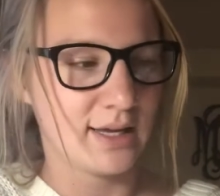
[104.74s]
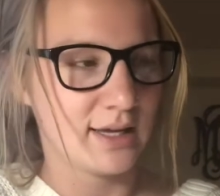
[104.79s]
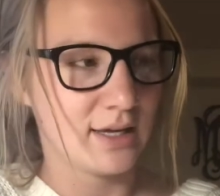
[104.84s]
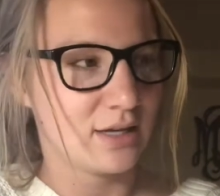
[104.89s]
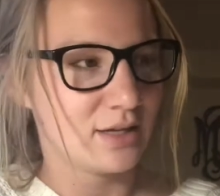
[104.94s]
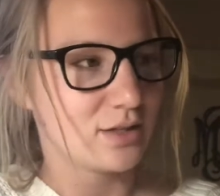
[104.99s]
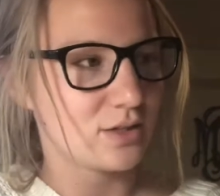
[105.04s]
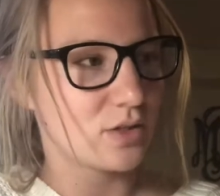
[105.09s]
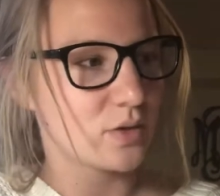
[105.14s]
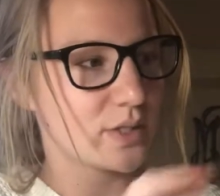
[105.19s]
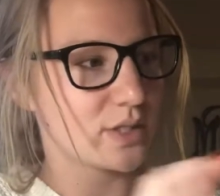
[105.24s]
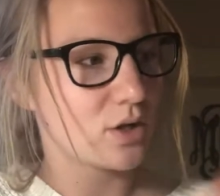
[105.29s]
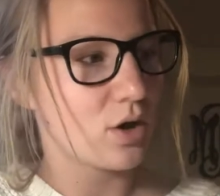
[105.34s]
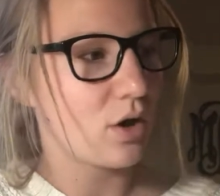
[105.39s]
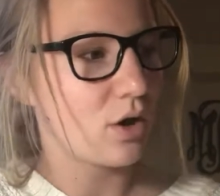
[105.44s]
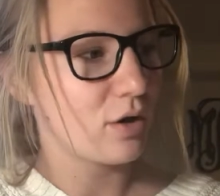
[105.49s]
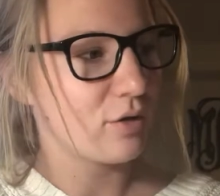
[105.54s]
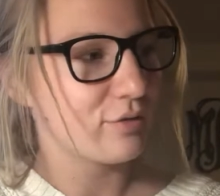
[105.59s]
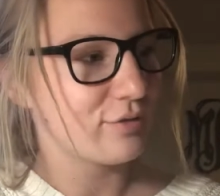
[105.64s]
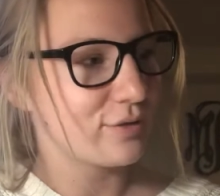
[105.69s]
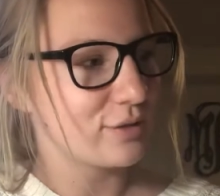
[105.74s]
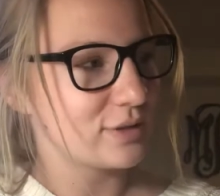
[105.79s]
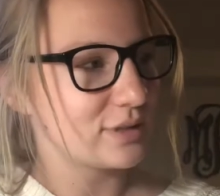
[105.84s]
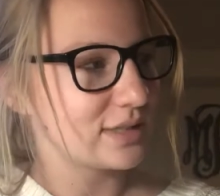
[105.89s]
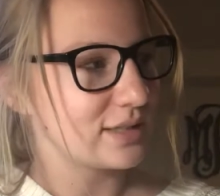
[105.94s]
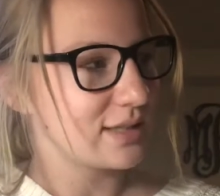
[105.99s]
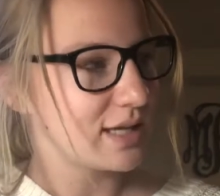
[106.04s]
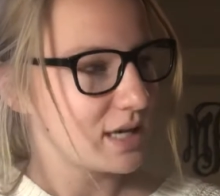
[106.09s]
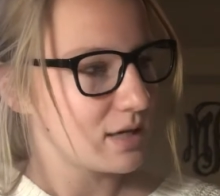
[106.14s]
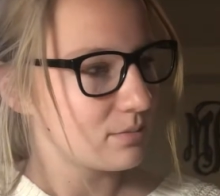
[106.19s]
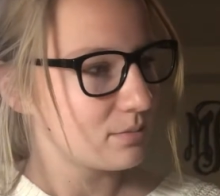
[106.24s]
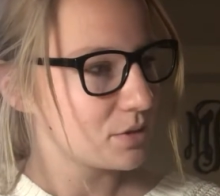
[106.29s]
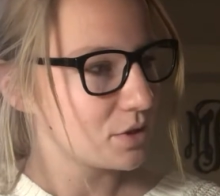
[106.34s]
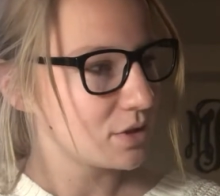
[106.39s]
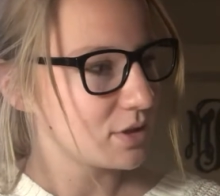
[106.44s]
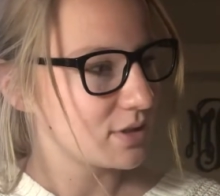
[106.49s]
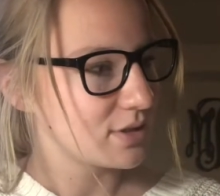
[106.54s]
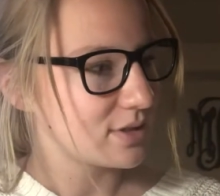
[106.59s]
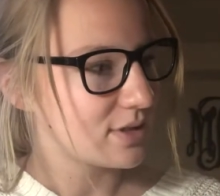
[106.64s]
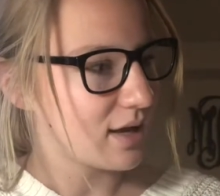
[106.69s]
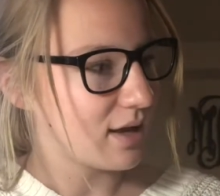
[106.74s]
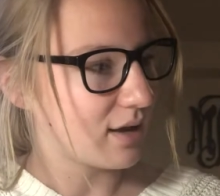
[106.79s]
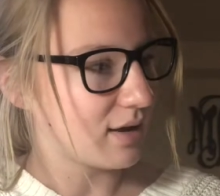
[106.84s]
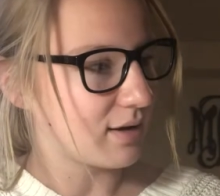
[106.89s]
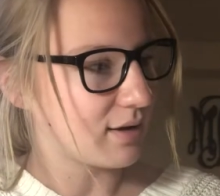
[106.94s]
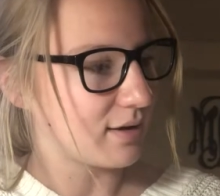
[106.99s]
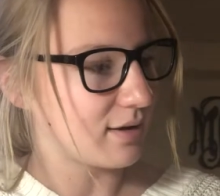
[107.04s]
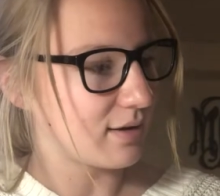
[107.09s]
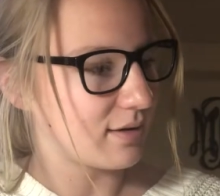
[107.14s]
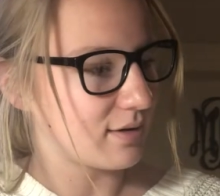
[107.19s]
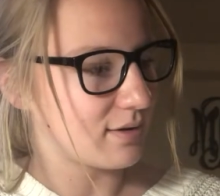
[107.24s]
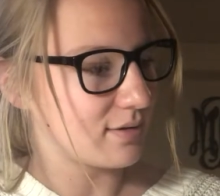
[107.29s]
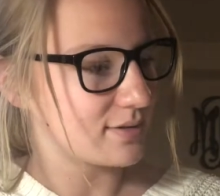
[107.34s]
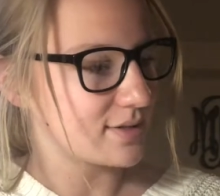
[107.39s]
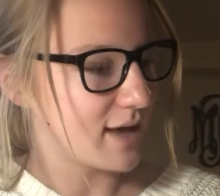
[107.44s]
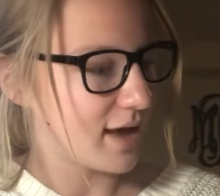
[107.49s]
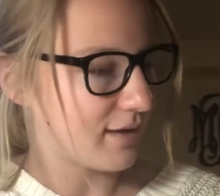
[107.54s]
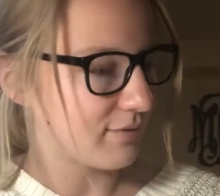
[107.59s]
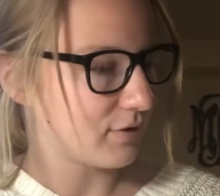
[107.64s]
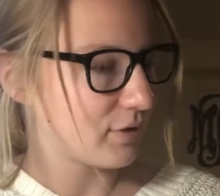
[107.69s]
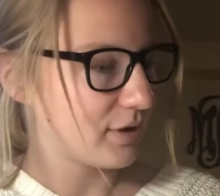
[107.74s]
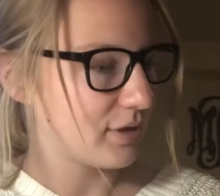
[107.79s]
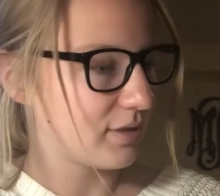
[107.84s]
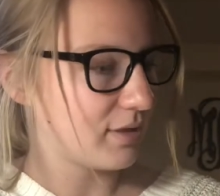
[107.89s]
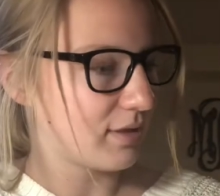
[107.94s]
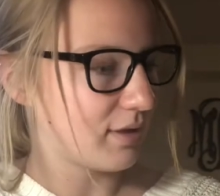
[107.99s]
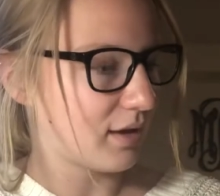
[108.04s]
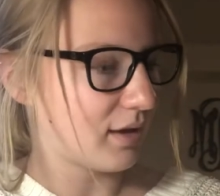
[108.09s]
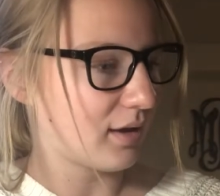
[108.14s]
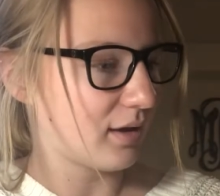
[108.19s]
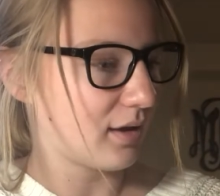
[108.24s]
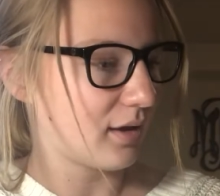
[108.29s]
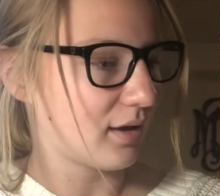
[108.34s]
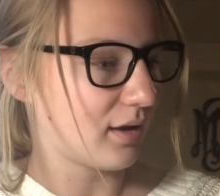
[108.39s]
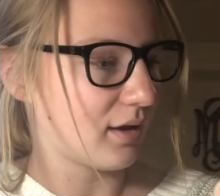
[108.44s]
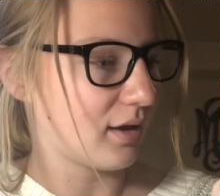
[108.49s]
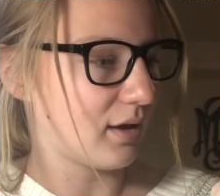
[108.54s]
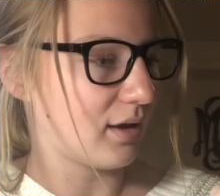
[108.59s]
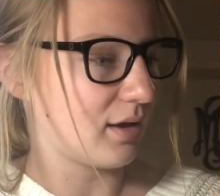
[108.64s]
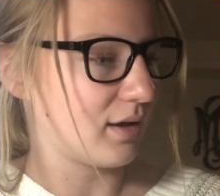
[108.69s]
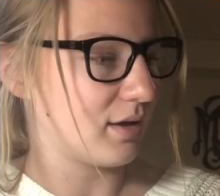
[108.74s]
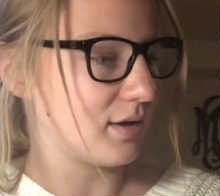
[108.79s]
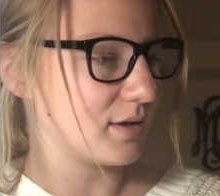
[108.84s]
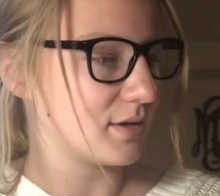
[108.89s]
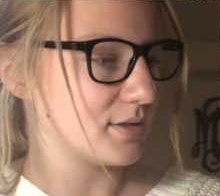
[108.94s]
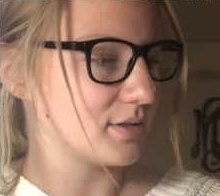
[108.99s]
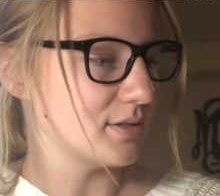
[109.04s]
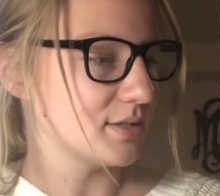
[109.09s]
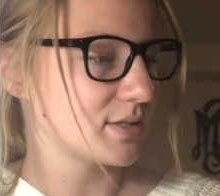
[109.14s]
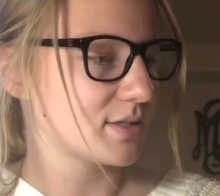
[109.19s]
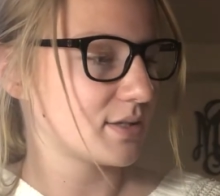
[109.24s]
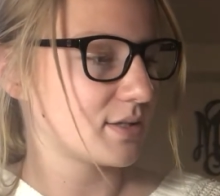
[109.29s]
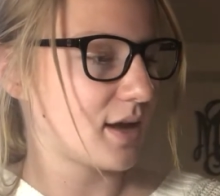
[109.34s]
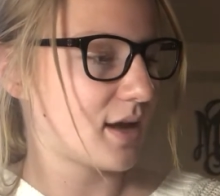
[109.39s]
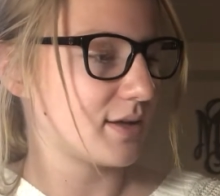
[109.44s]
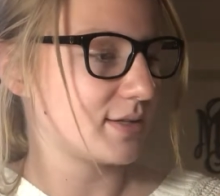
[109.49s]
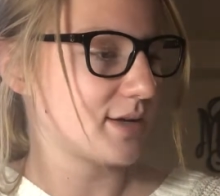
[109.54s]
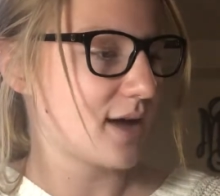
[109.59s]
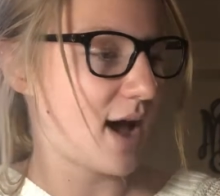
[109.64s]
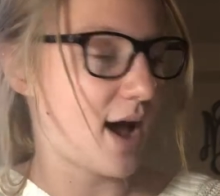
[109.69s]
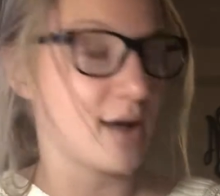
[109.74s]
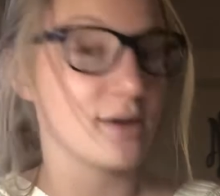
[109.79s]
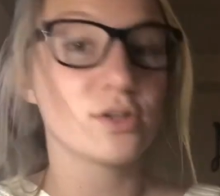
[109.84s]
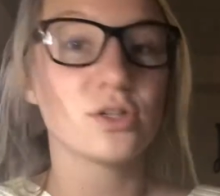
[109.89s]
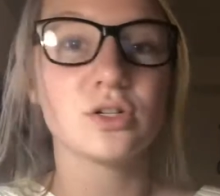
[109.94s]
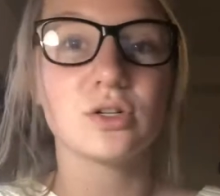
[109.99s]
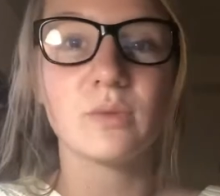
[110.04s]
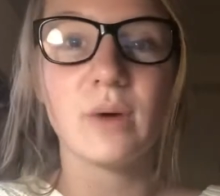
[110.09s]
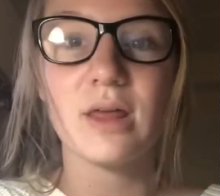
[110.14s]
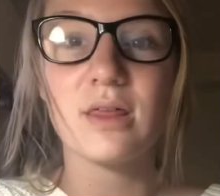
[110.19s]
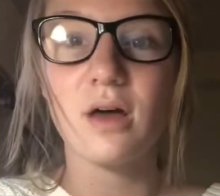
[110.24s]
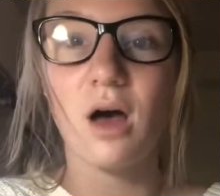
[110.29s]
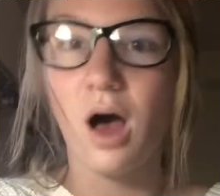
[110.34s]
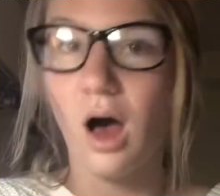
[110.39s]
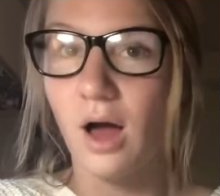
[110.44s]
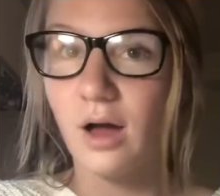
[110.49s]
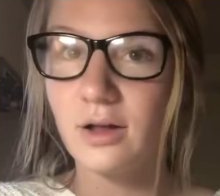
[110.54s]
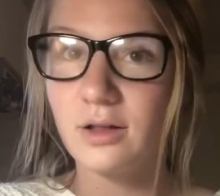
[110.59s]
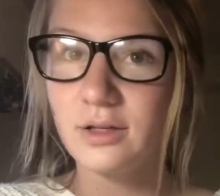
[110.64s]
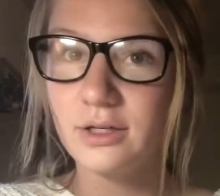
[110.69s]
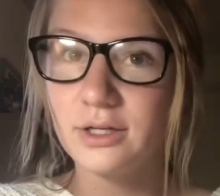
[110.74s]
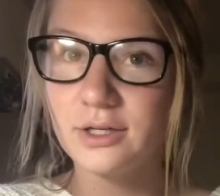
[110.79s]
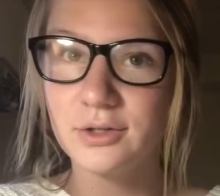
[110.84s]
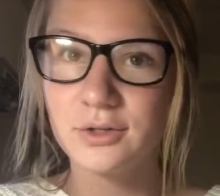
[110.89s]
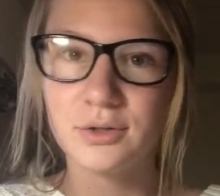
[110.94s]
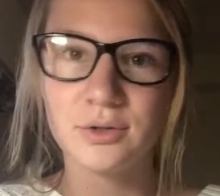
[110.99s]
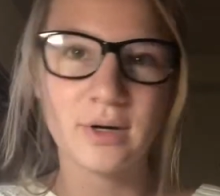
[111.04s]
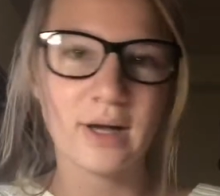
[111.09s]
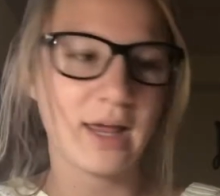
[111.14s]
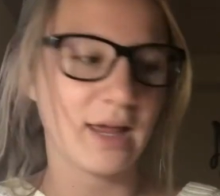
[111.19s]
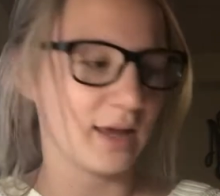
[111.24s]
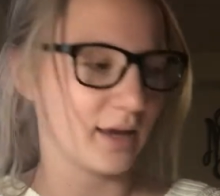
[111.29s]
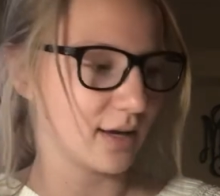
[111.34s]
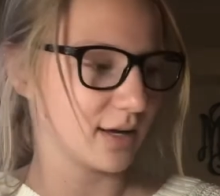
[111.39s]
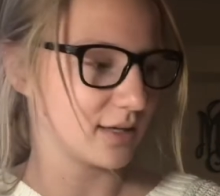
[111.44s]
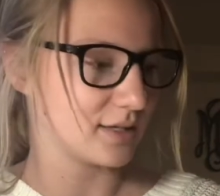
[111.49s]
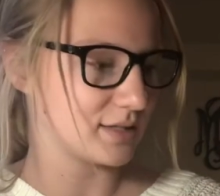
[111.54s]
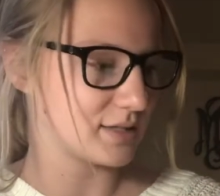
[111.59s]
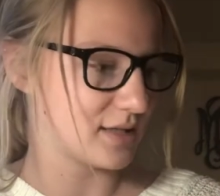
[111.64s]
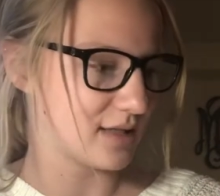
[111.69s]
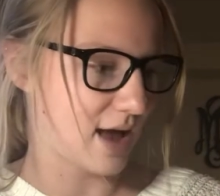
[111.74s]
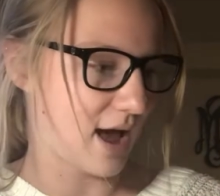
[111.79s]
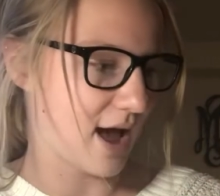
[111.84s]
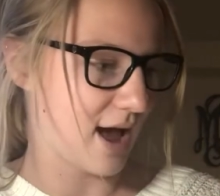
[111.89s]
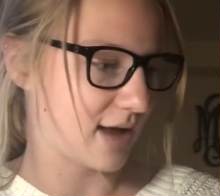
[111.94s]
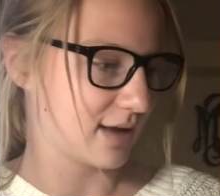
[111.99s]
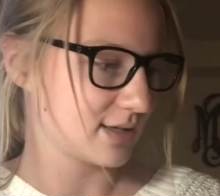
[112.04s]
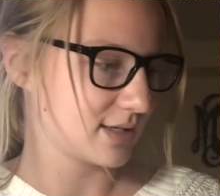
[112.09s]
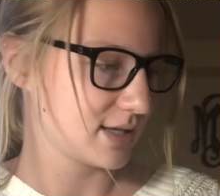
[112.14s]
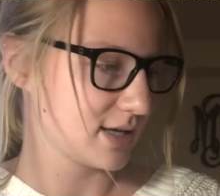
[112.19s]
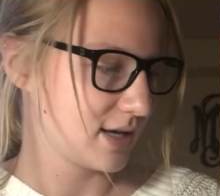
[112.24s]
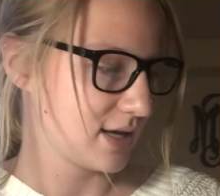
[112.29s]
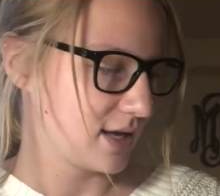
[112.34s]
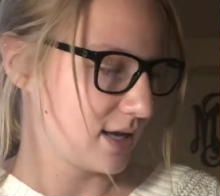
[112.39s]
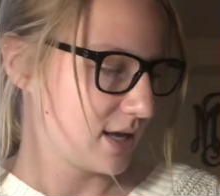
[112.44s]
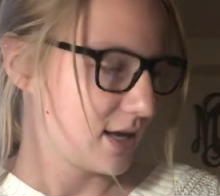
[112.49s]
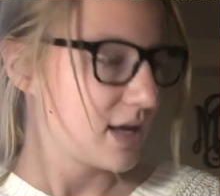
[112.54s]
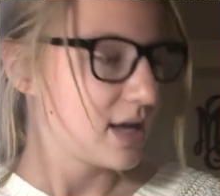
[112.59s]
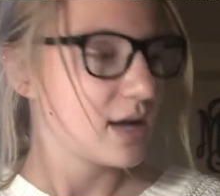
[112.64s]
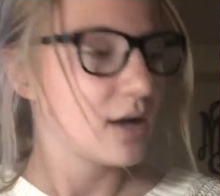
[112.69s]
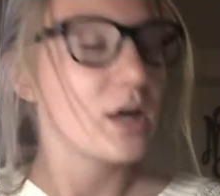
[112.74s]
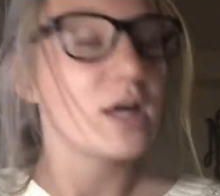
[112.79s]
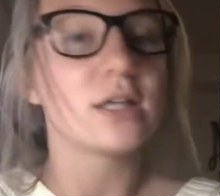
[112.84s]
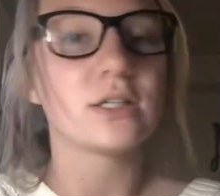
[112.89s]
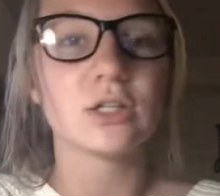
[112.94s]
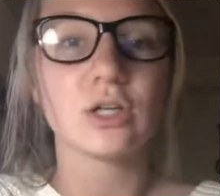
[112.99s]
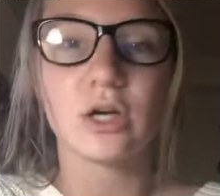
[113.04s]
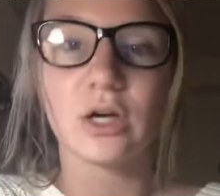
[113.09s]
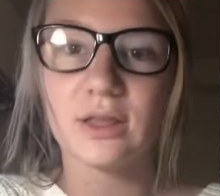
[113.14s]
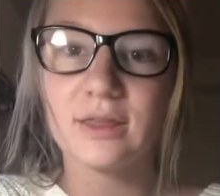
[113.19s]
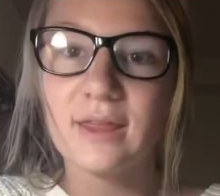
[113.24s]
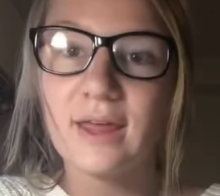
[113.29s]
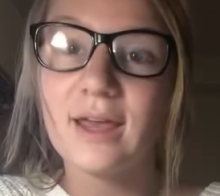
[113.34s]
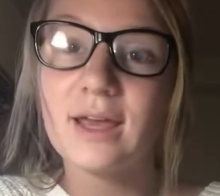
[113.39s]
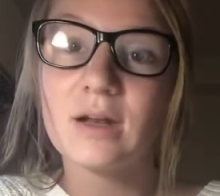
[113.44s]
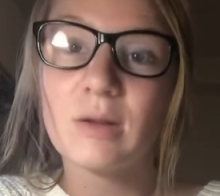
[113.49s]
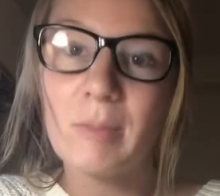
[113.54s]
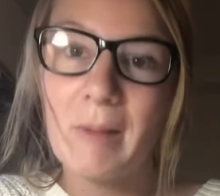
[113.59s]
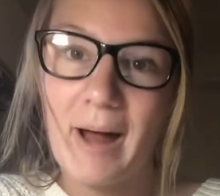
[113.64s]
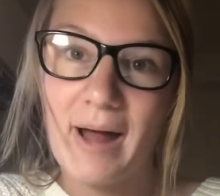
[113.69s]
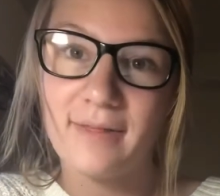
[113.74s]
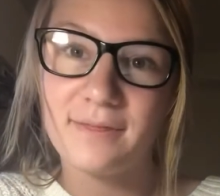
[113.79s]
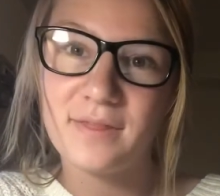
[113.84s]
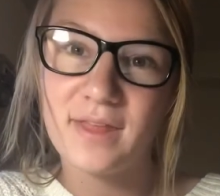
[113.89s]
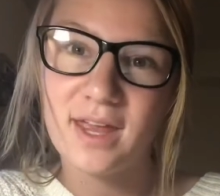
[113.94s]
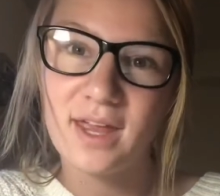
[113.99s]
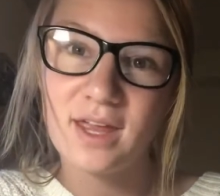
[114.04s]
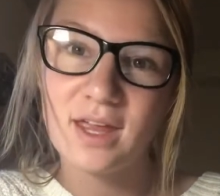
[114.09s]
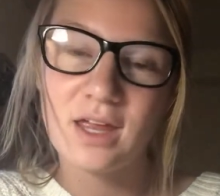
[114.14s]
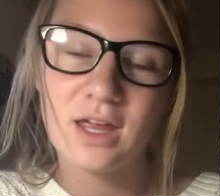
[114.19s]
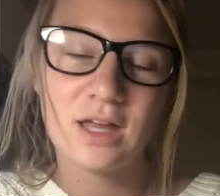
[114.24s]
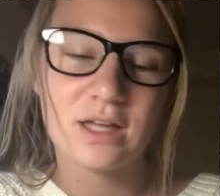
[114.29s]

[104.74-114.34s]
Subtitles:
So it's all fully labeled and everything is attached with hot glue, and that is a good thing and a bad thing.